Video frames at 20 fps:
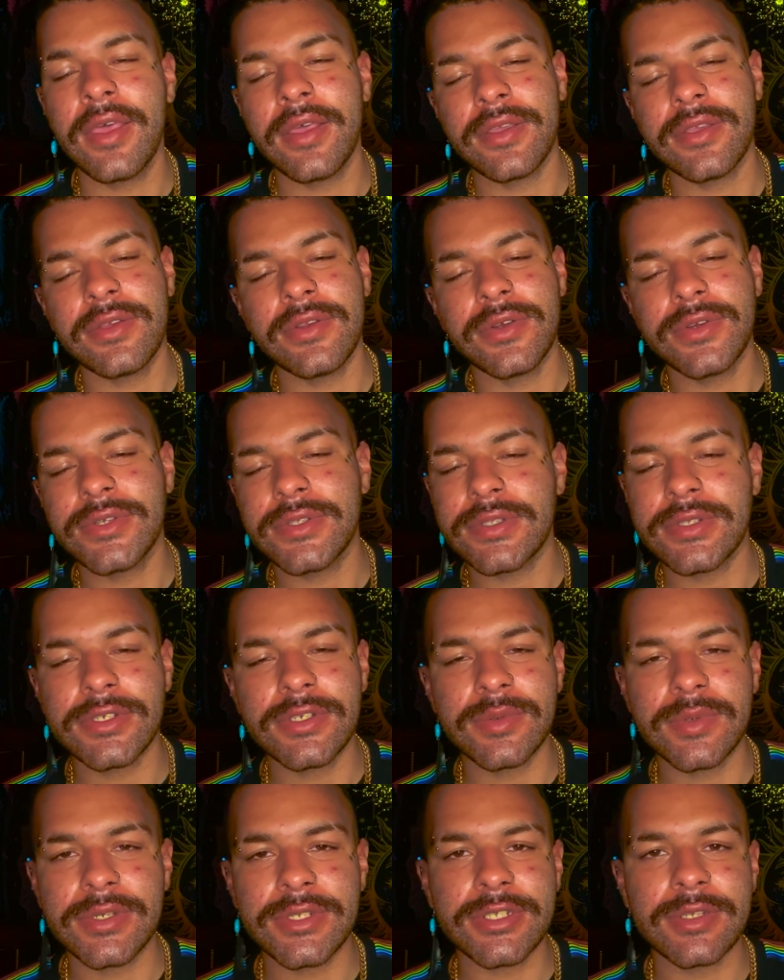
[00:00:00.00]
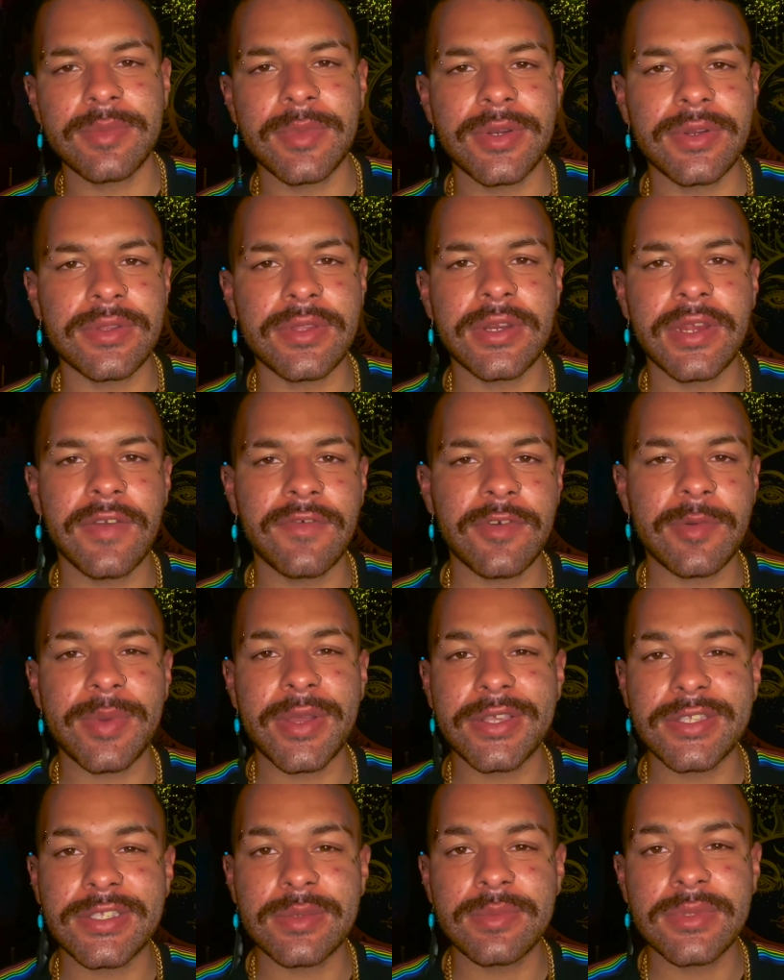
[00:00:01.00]
You know your situation better than I ever
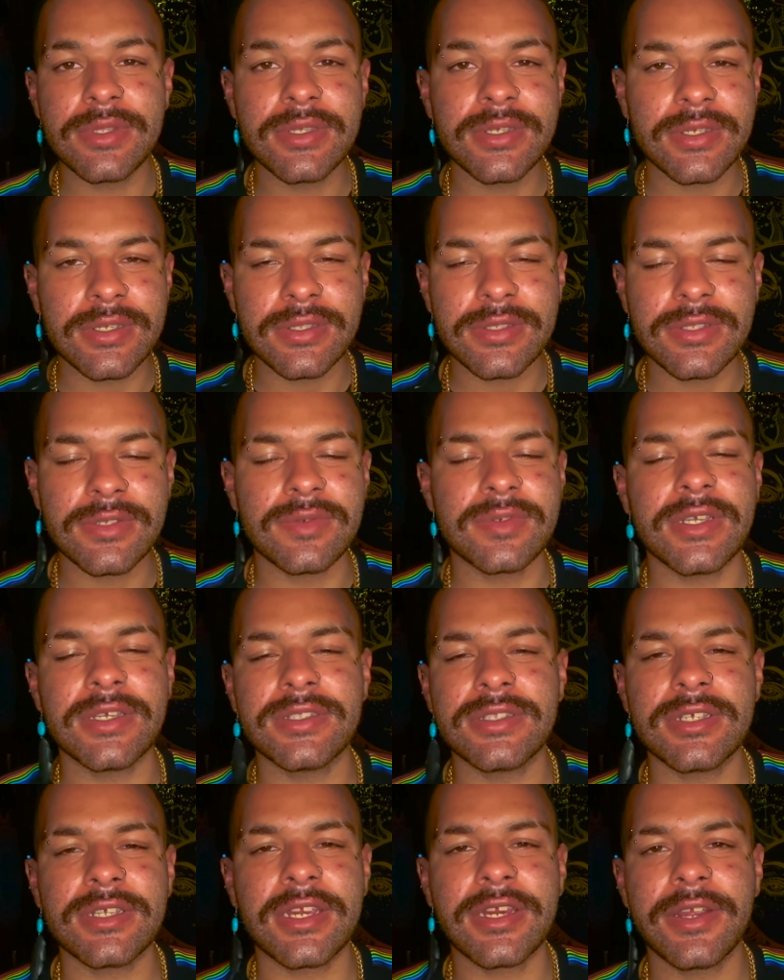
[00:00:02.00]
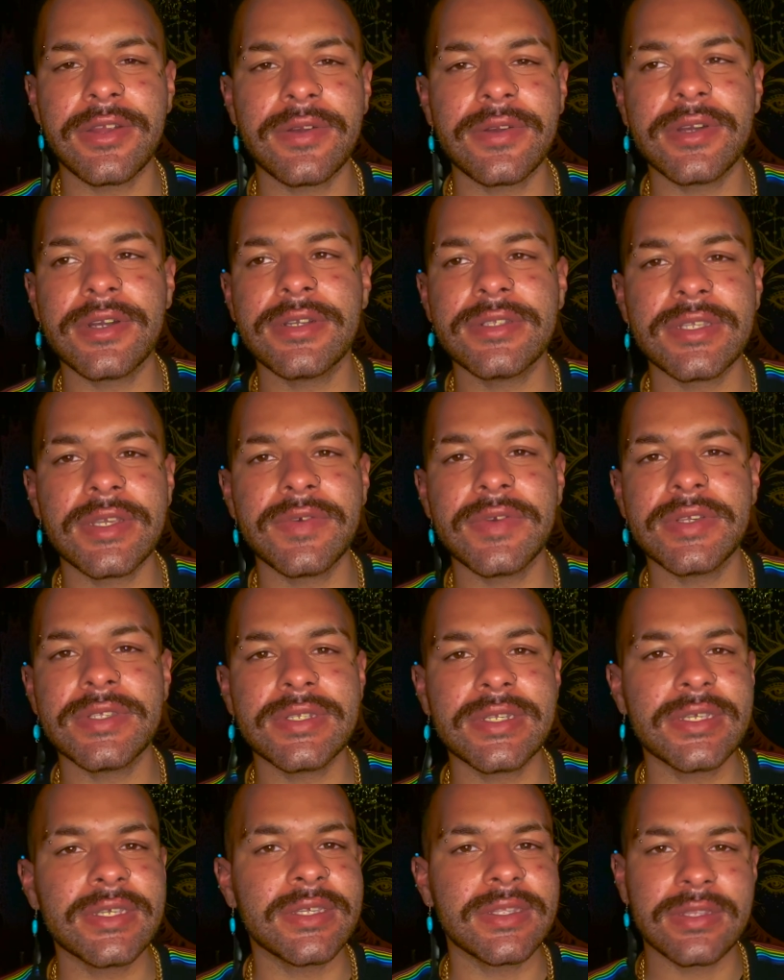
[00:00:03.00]
possibly could, so take the tarot cards that
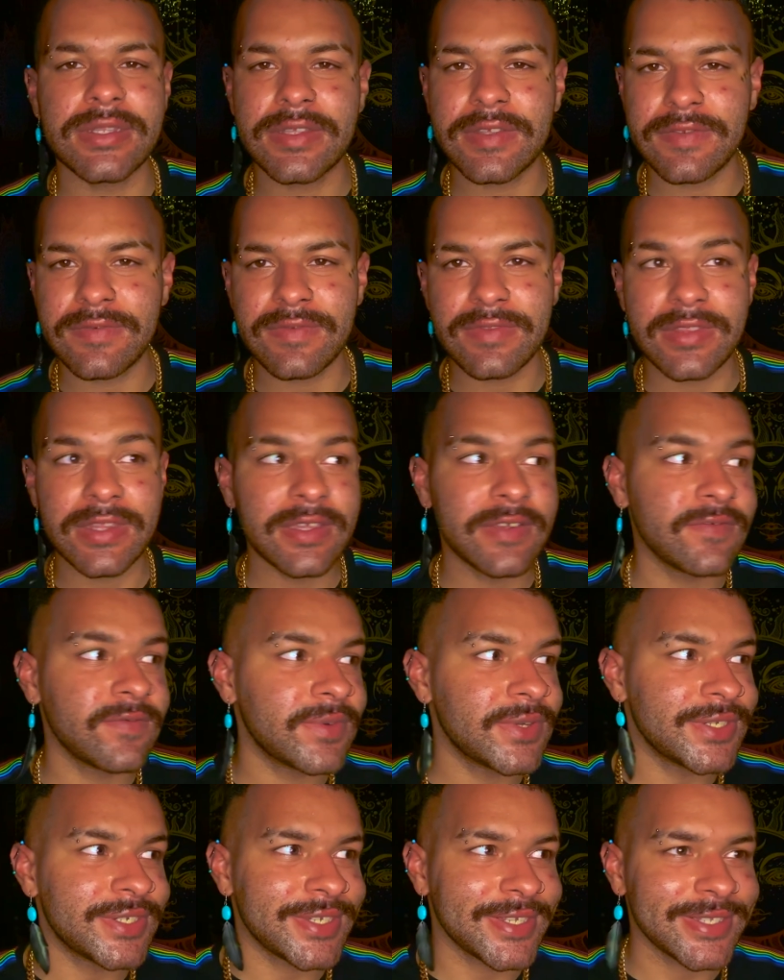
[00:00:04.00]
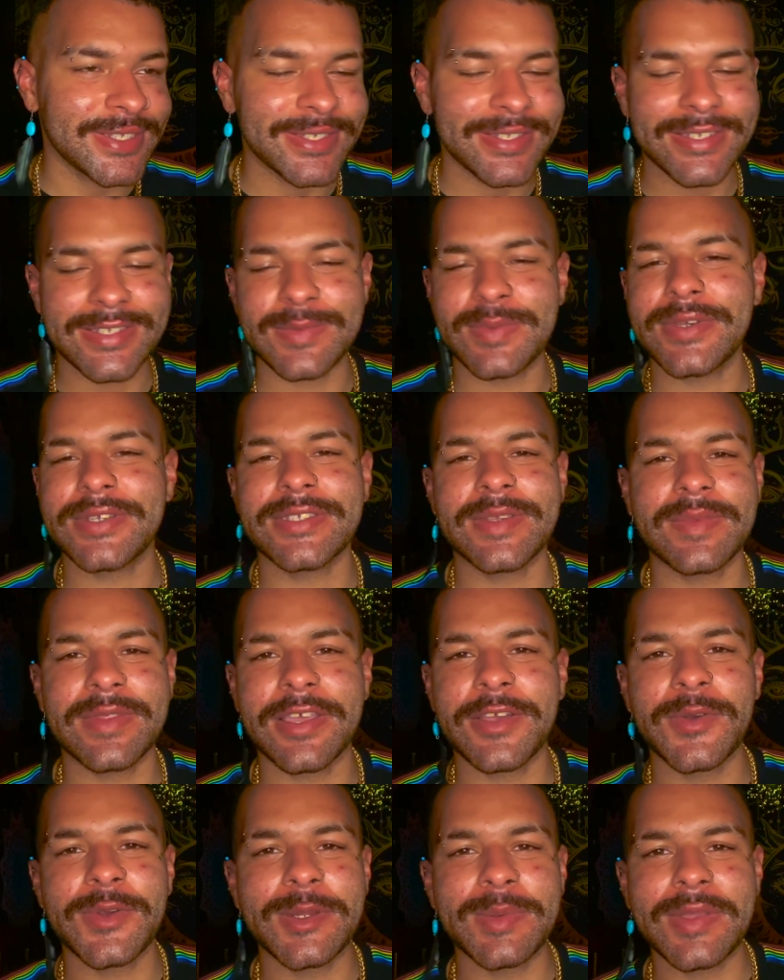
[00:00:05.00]
resonate and leave what doesn't, because I'm
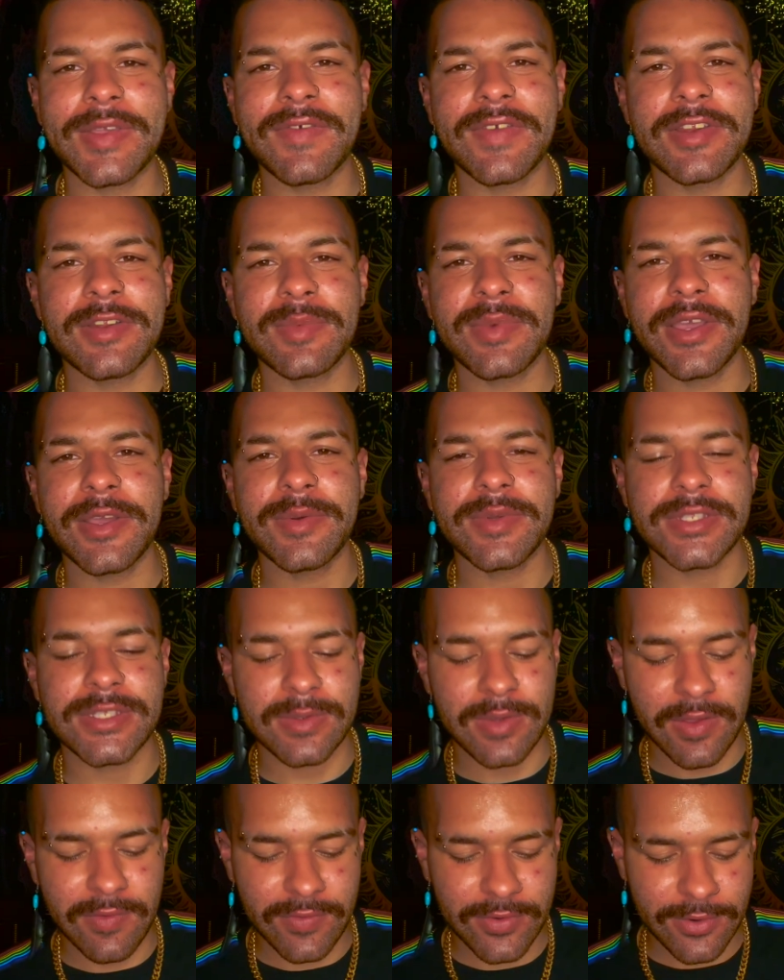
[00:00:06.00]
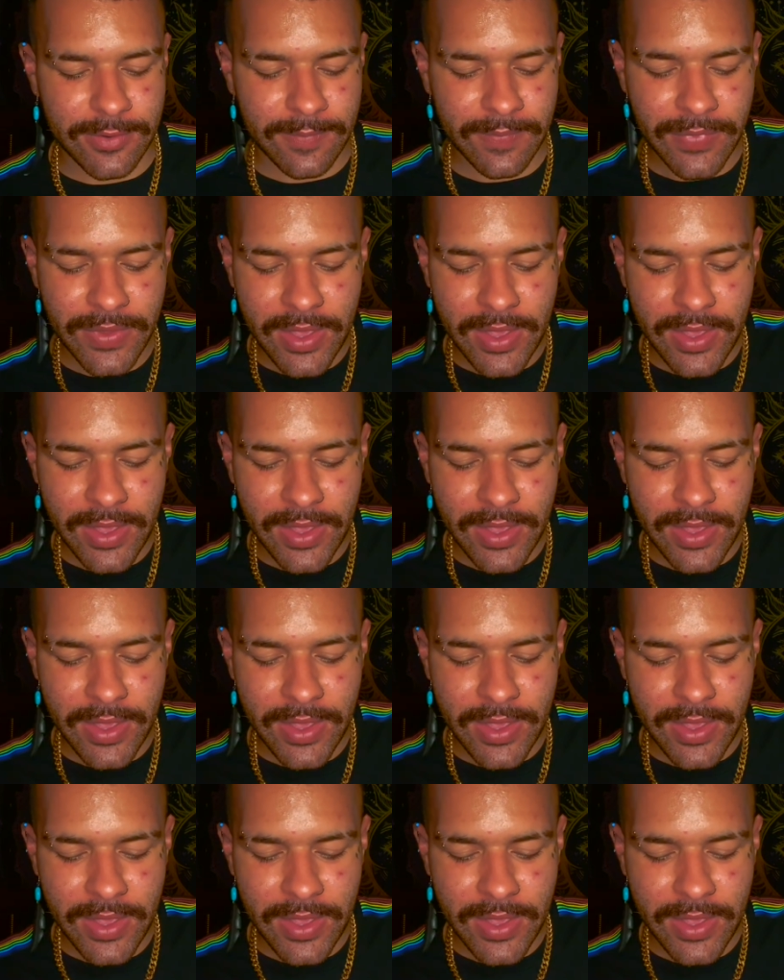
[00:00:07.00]
not maybe offended by whatsoever.